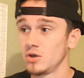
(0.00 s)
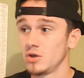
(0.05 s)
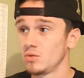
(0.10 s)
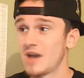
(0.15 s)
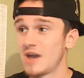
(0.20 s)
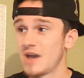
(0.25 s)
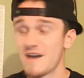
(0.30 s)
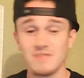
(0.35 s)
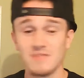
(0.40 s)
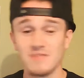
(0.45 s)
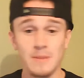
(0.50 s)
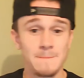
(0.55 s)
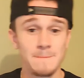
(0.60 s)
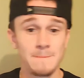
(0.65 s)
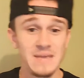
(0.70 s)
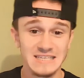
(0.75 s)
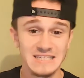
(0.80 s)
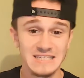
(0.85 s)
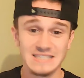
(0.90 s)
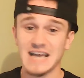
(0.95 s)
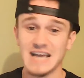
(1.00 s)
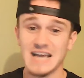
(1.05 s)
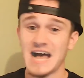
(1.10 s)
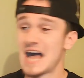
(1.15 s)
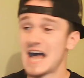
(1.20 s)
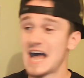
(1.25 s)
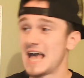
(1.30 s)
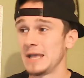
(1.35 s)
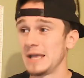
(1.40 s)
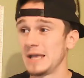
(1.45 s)
we have the Big
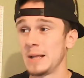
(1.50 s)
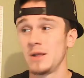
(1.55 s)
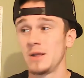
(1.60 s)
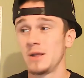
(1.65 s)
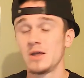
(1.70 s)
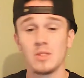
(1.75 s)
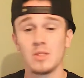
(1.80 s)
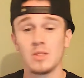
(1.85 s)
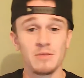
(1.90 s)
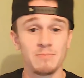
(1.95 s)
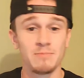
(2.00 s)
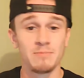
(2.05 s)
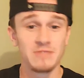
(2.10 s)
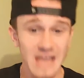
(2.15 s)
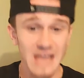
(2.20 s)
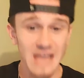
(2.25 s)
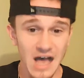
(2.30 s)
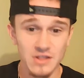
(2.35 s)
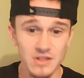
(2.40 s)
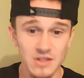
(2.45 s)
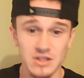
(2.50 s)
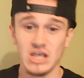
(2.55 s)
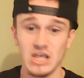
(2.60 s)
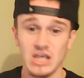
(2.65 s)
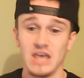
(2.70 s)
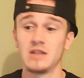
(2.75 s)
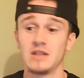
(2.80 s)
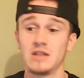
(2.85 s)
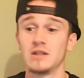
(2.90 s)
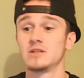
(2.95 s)
Sky, the
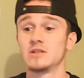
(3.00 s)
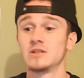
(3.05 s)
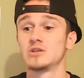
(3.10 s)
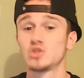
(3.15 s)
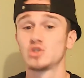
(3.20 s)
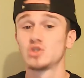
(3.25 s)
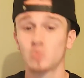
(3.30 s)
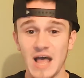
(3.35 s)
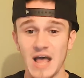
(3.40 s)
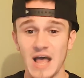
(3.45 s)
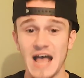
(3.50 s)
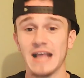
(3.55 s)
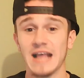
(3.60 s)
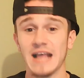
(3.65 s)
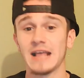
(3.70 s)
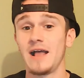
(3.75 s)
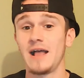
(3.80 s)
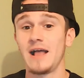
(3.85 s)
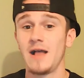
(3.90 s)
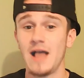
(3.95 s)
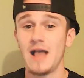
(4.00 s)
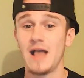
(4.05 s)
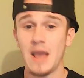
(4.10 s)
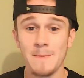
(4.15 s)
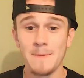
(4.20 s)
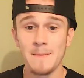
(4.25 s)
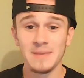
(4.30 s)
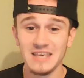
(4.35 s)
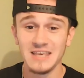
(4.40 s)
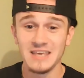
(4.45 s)
Southland, SWAC,
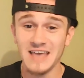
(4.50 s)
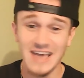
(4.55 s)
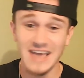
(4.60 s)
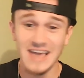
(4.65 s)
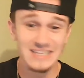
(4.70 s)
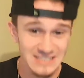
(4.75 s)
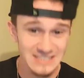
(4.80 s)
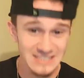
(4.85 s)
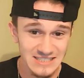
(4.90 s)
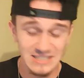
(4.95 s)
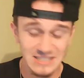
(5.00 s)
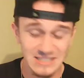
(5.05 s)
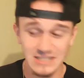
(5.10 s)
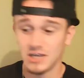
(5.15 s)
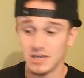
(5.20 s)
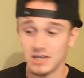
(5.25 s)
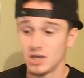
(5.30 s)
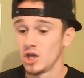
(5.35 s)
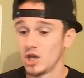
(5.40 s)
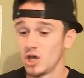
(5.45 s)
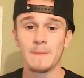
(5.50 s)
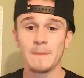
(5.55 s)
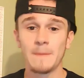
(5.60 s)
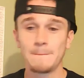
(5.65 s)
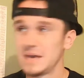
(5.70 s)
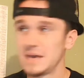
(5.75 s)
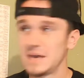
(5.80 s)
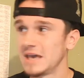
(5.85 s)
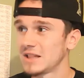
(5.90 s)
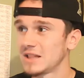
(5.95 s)
MEAC,
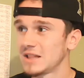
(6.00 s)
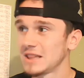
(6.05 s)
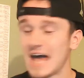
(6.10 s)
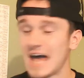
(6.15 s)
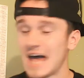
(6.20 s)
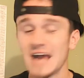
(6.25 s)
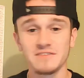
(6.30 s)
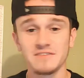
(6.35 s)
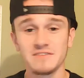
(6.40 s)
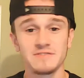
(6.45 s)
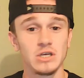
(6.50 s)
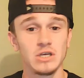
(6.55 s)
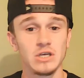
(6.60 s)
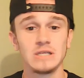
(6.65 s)
a lot of